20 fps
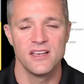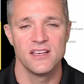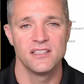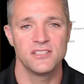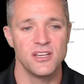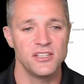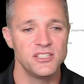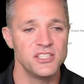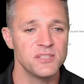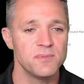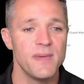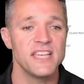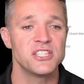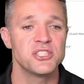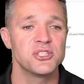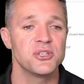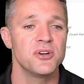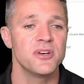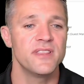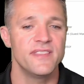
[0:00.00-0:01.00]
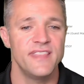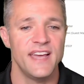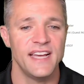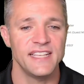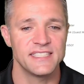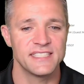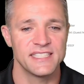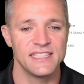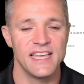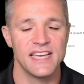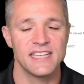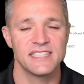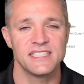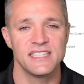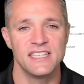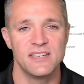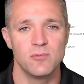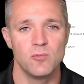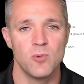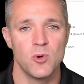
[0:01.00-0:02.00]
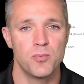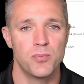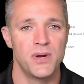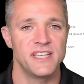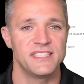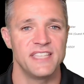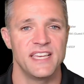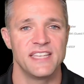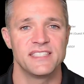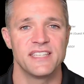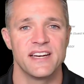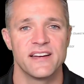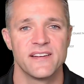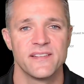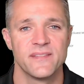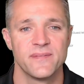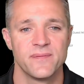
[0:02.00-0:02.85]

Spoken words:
So just make sure that that's selected. We'll press enter.